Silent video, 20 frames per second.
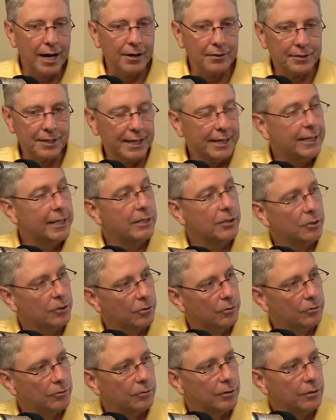they can
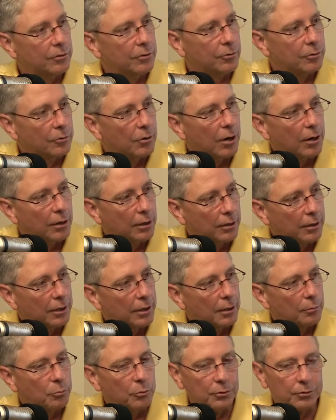use it through our
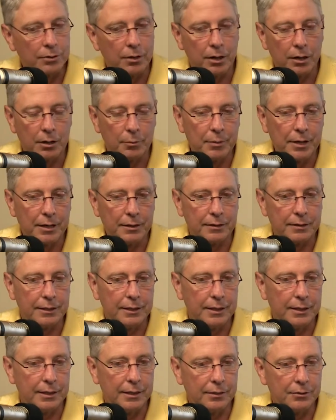club. We'll talk about
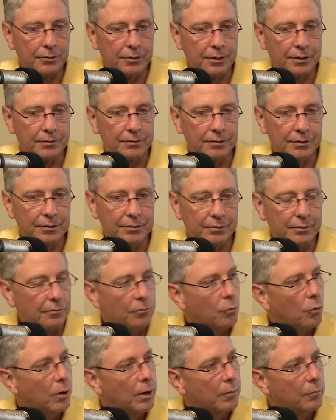the intricacies of
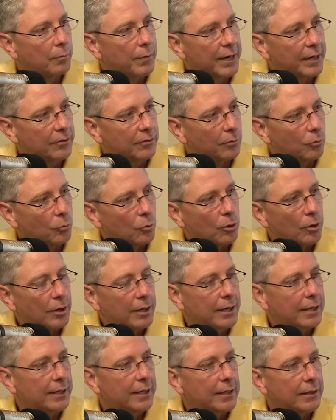what makes it
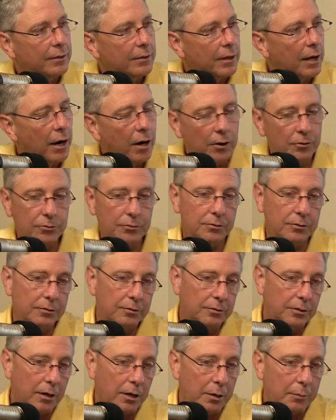work, and then also
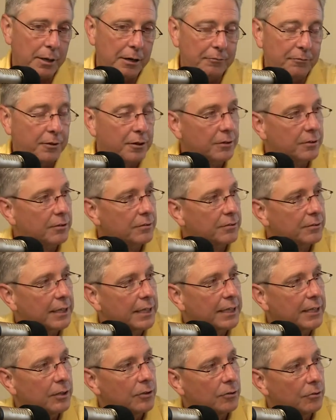just talk about functions they
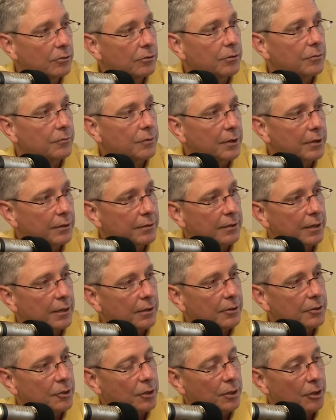can use if they're a
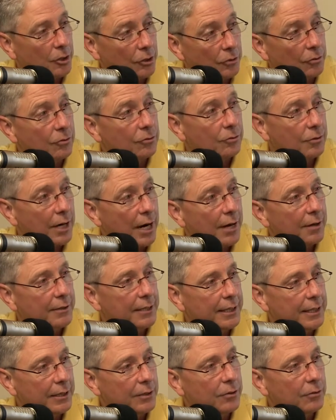telechart user, how
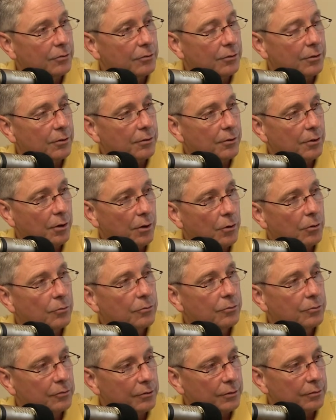they can use it on their
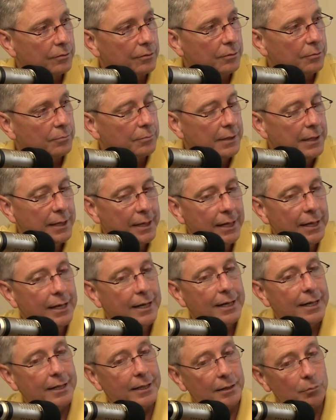own system. Right.
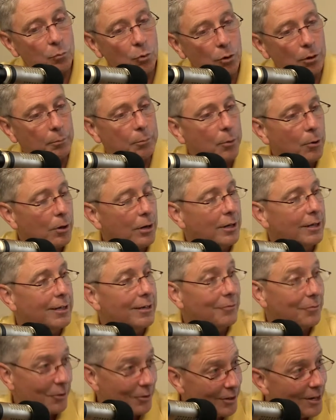And then more importantly,
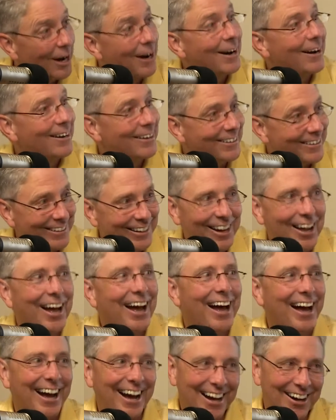if they're not,
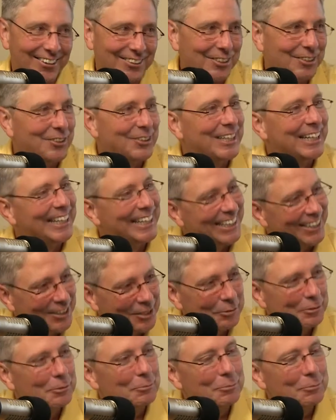how you can get them to